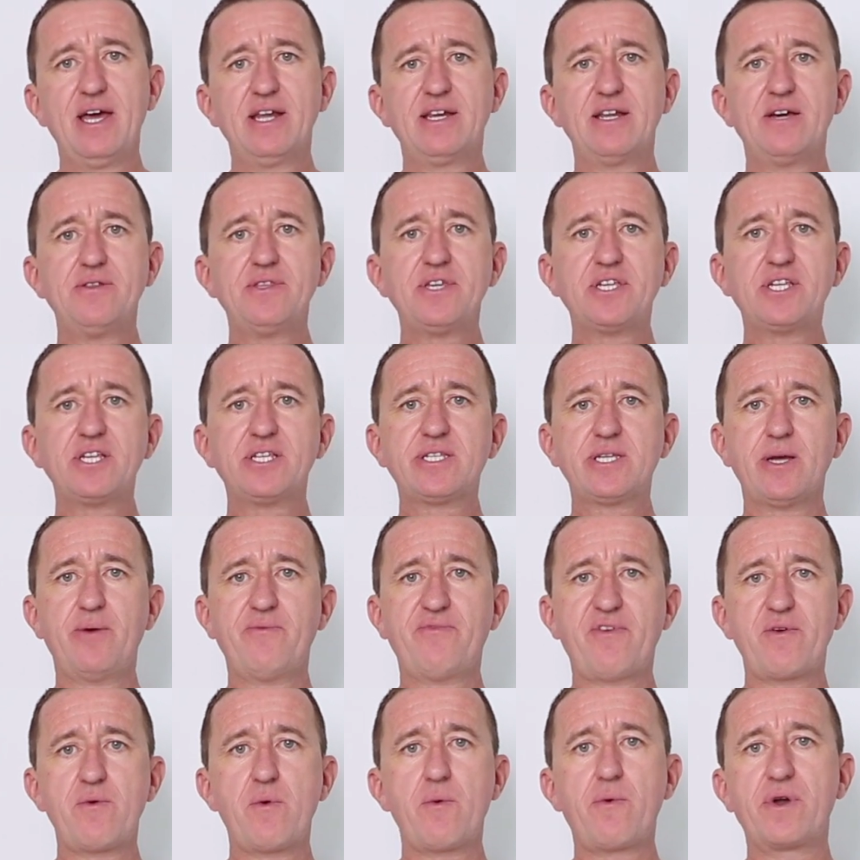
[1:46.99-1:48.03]
Now this is
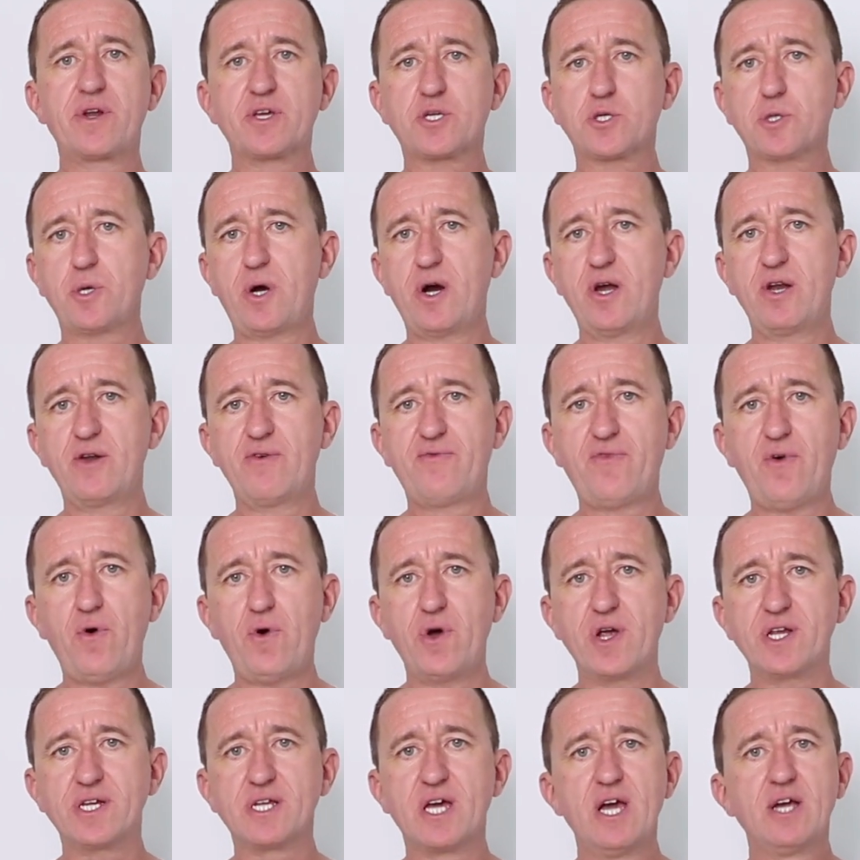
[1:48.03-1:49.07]
something we want to try and
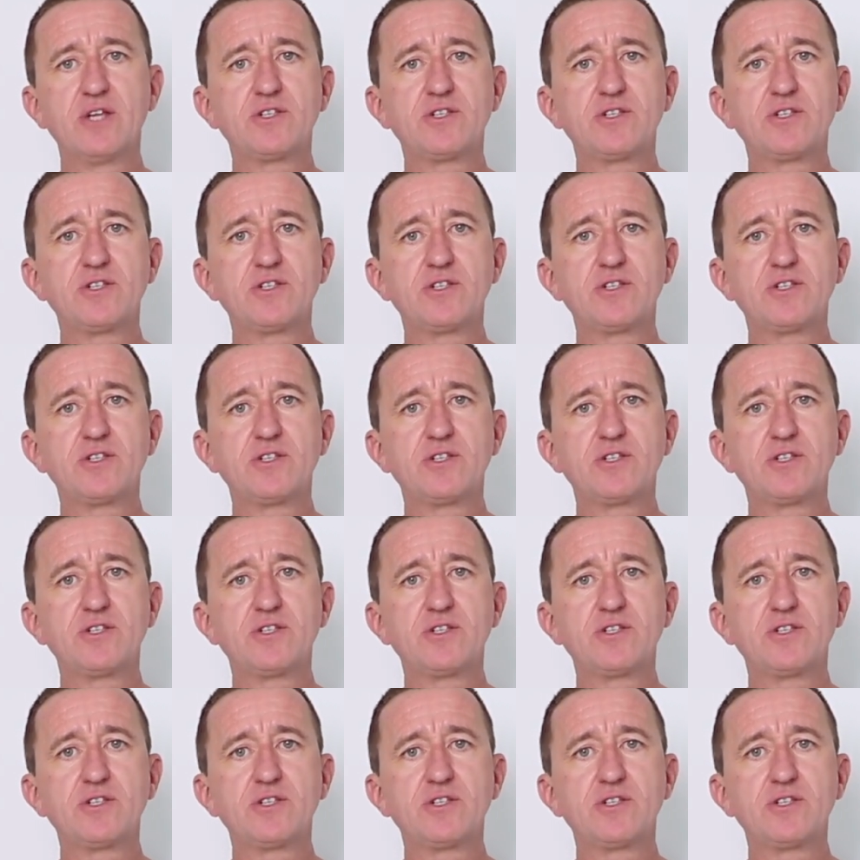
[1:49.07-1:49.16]
avoid.